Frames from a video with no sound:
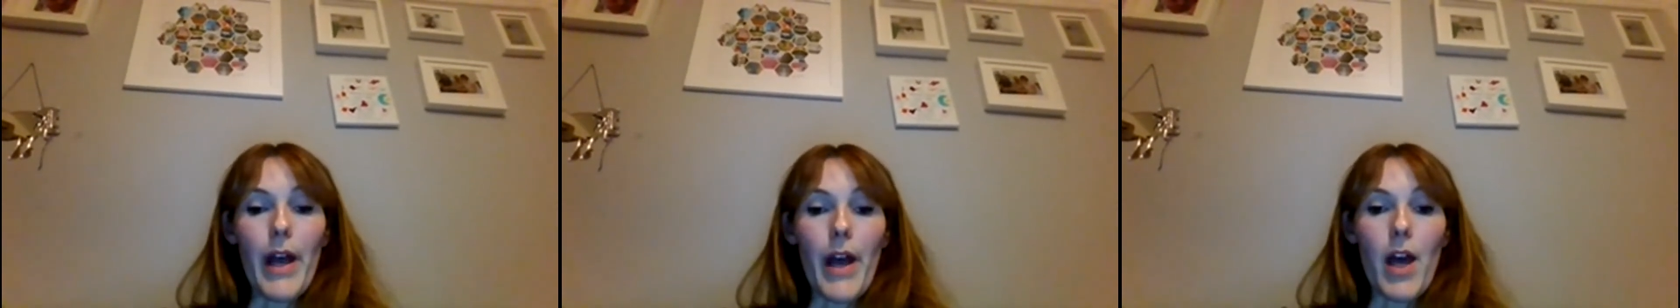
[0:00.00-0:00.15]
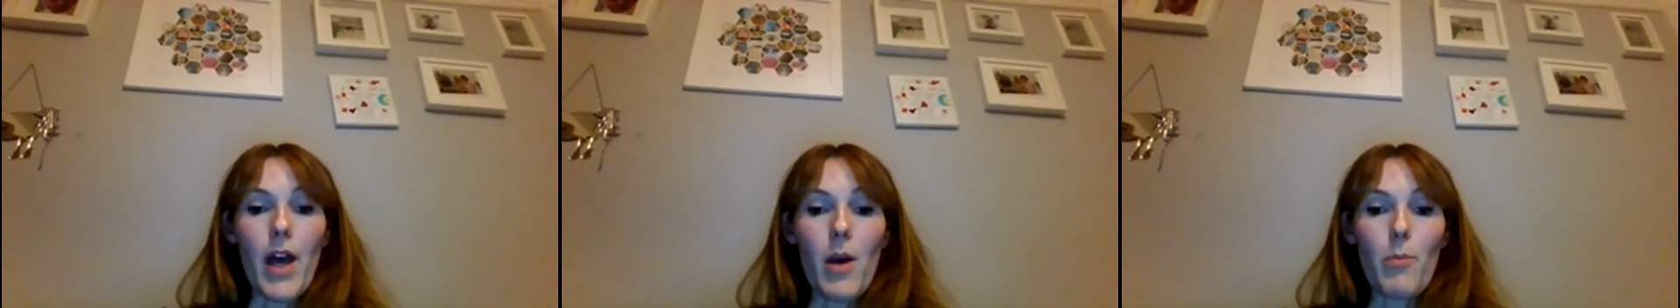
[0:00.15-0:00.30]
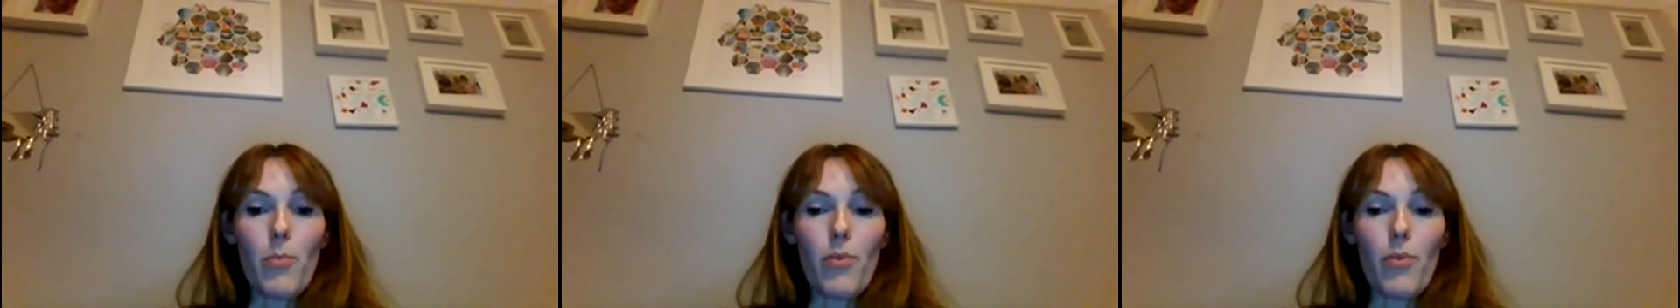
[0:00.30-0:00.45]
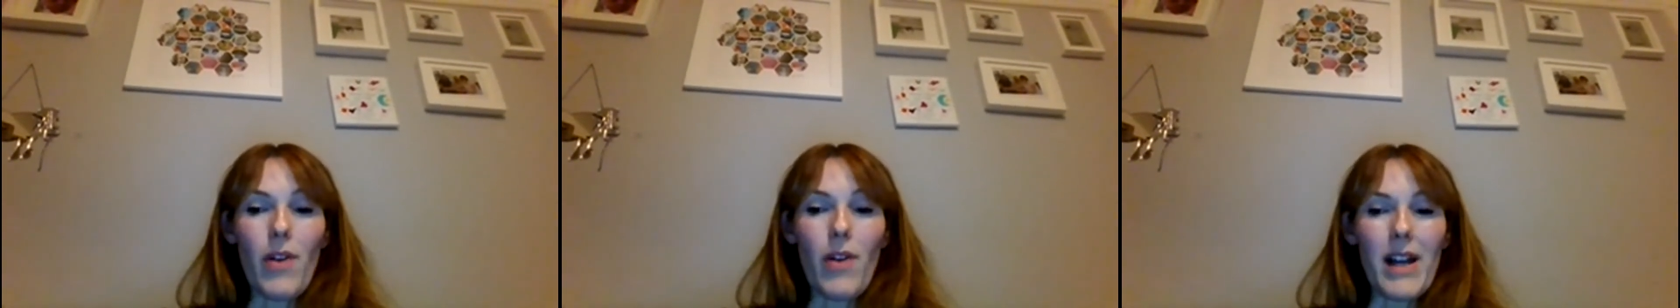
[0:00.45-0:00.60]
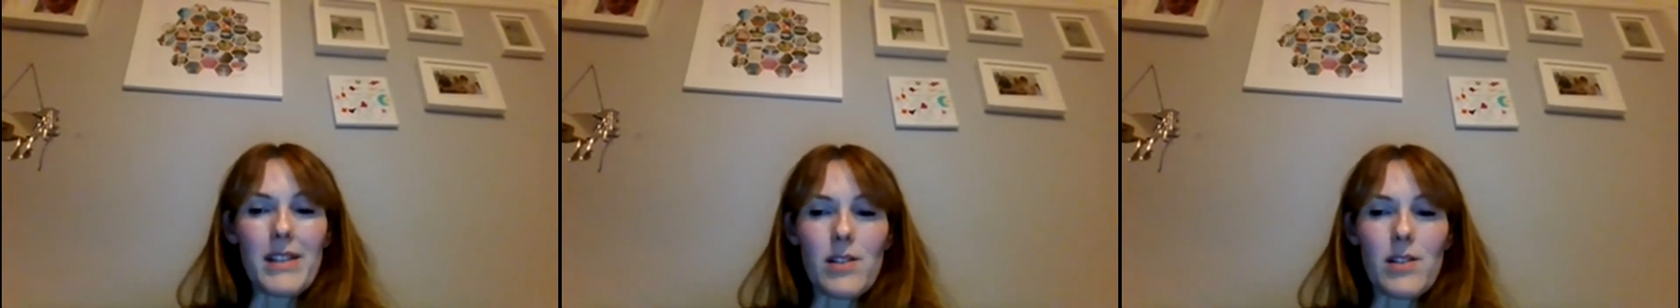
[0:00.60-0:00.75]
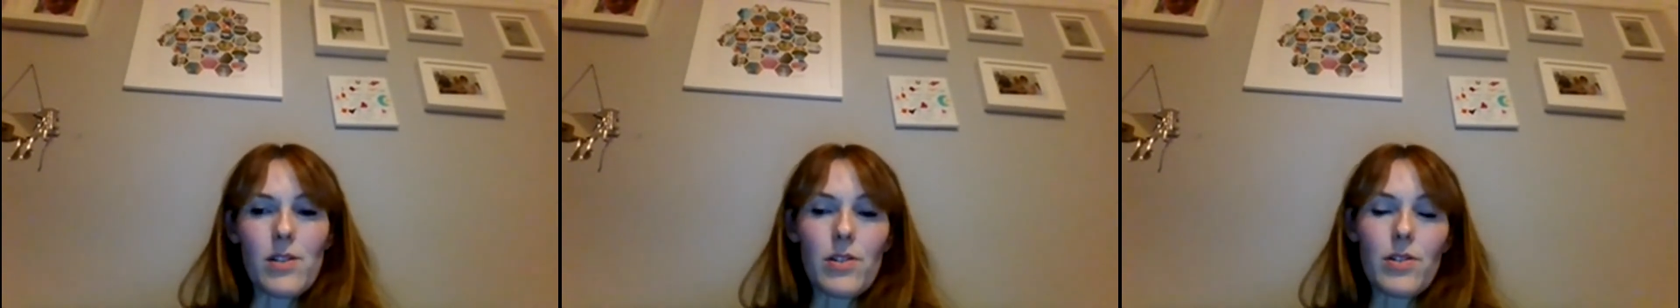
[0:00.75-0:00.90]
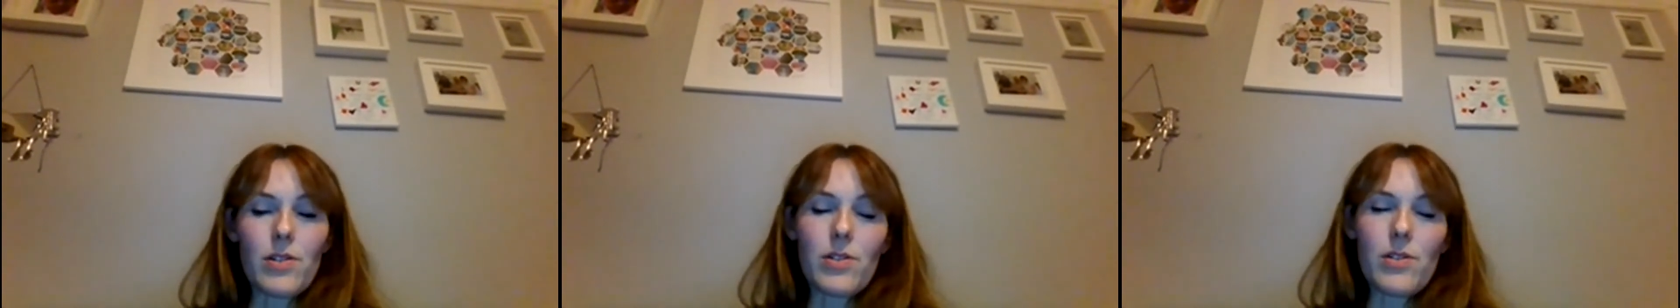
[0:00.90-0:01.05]

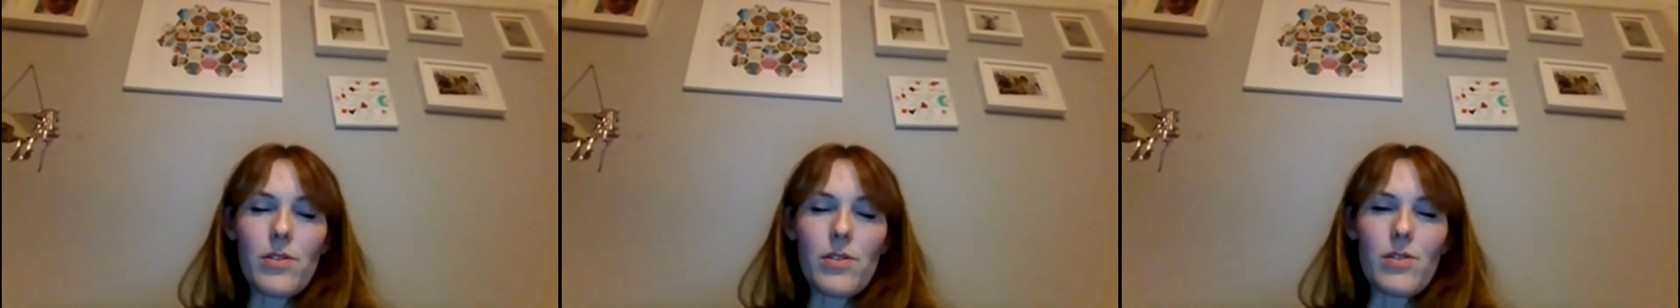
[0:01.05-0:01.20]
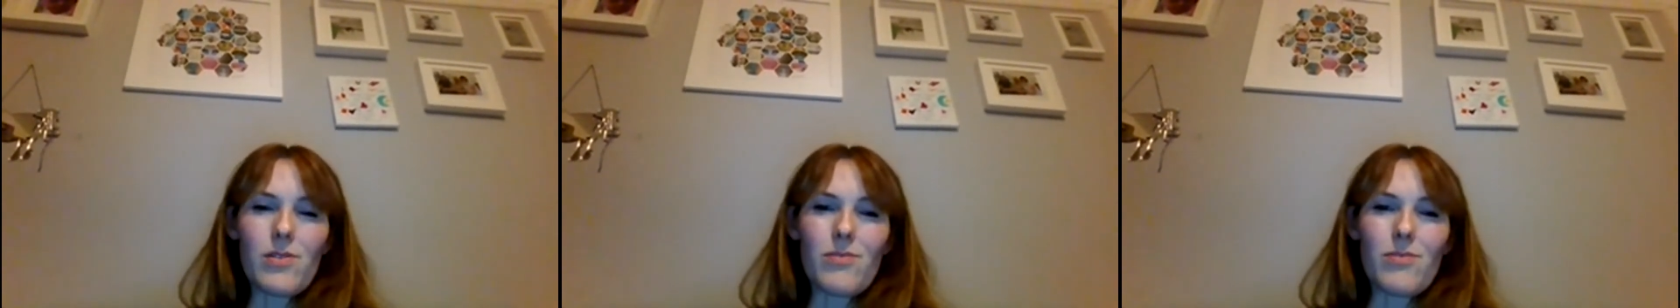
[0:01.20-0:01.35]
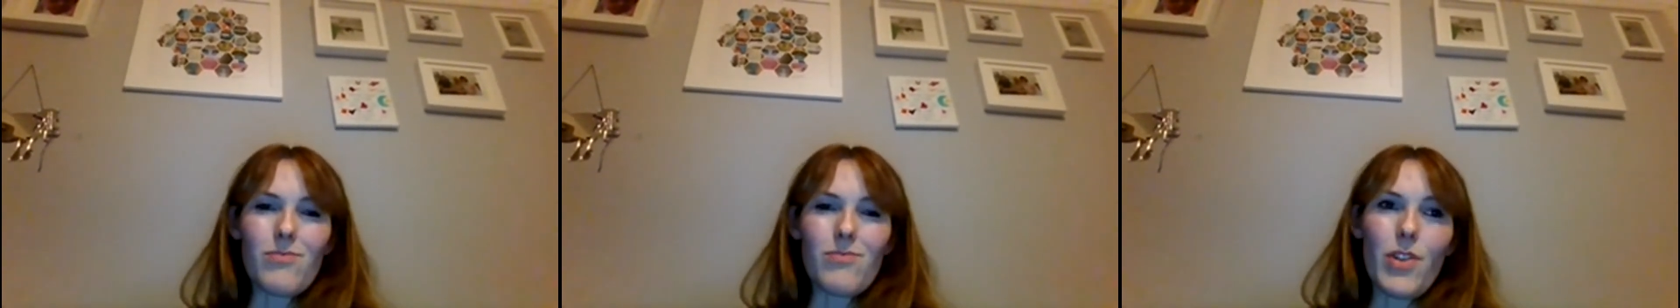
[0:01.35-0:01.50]
Practicals,